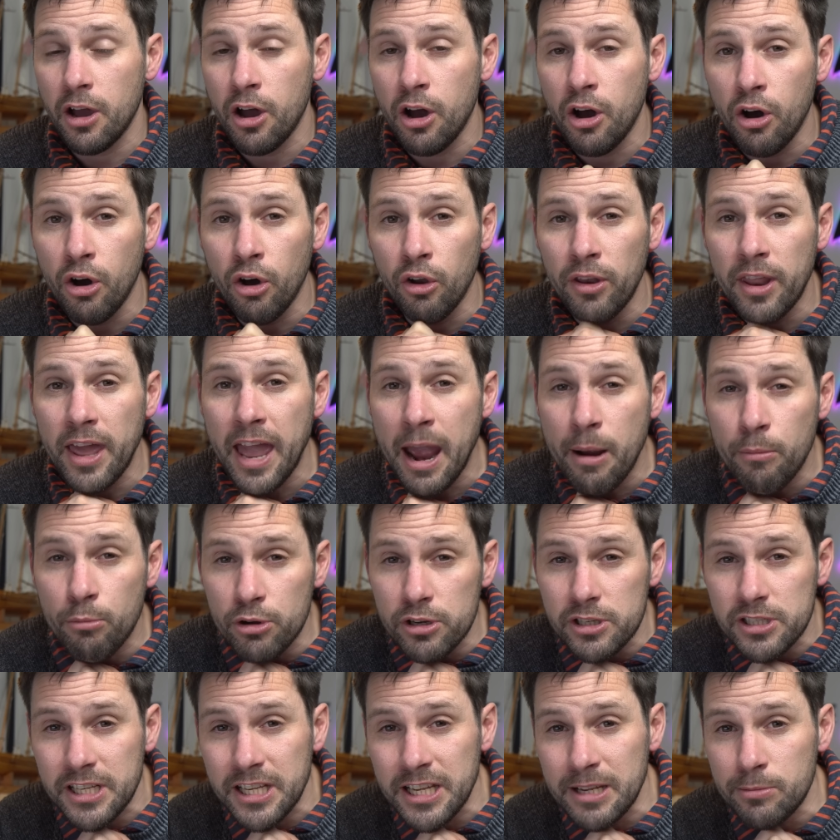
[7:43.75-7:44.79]
on
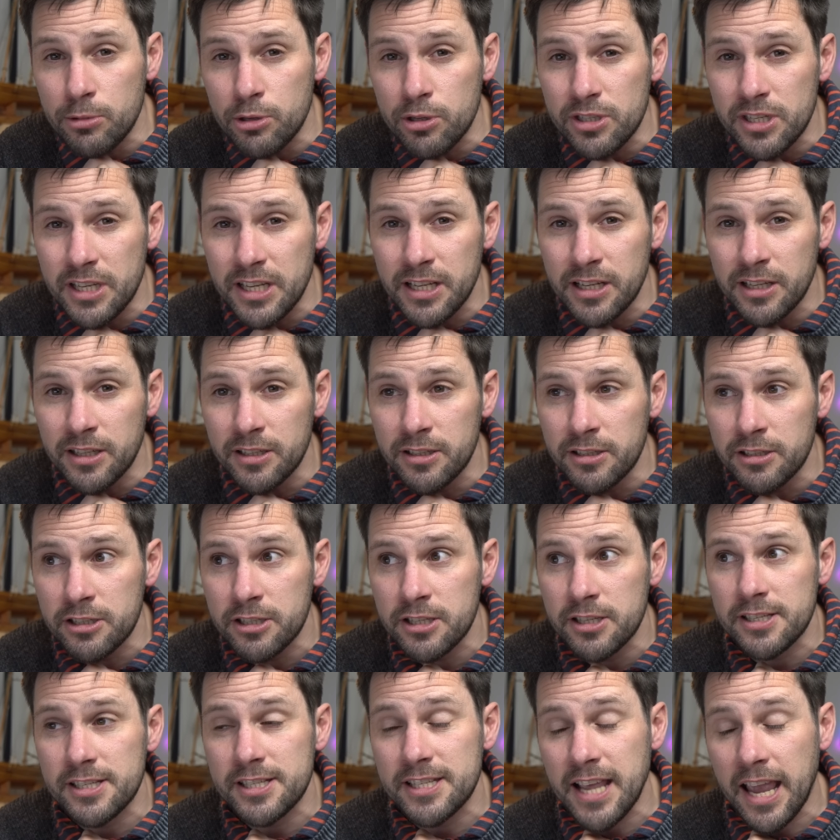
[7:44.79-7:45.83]
Emirates Team New
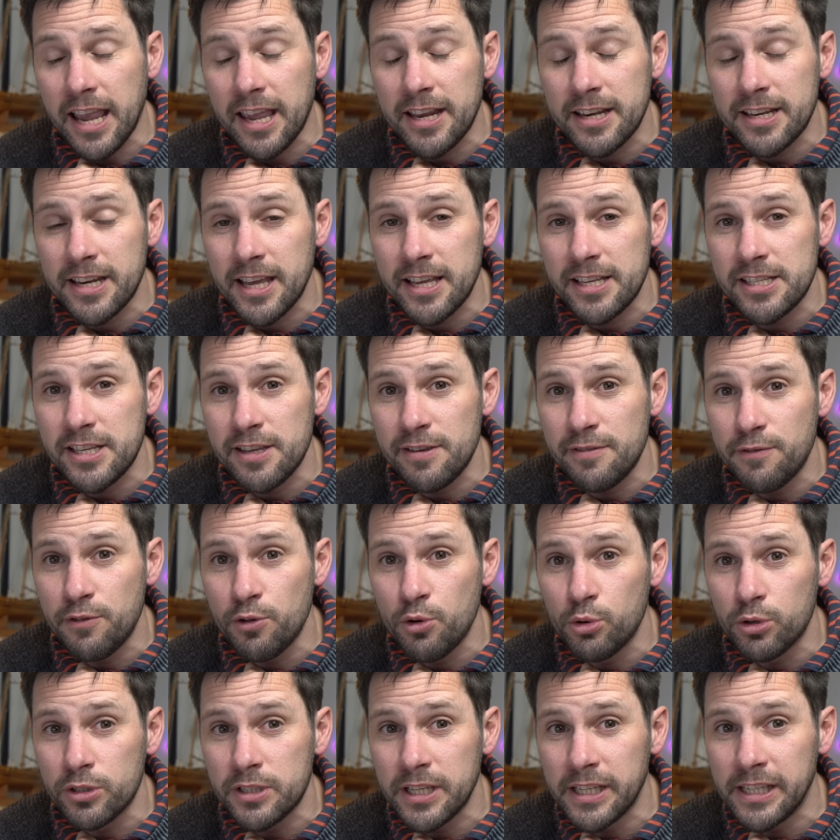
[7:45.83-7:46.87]
Zealand's second
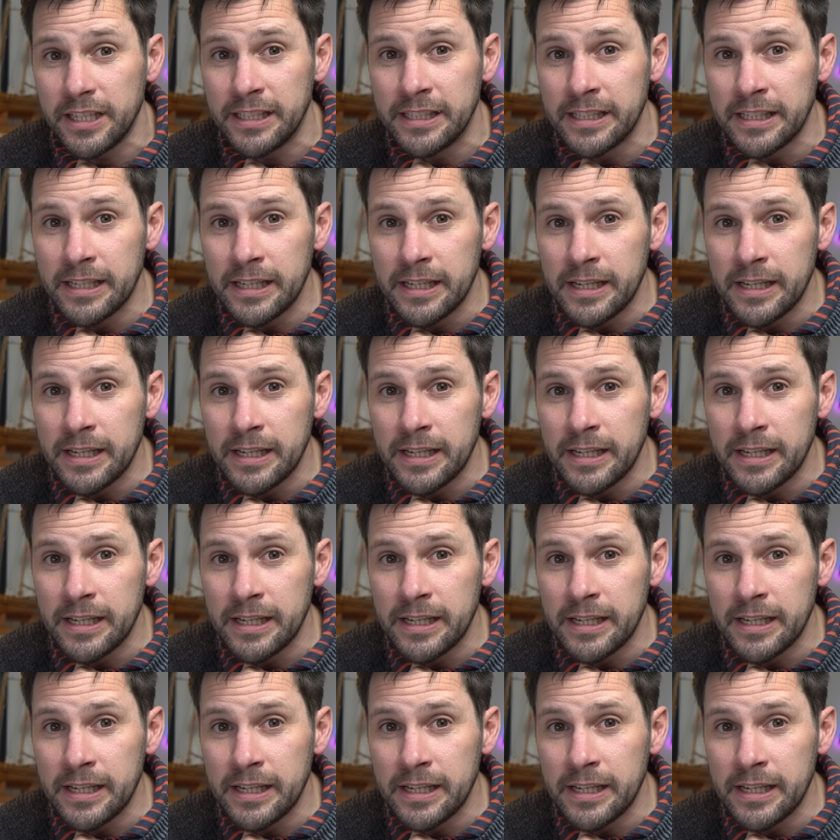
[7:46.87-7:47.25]
AC40?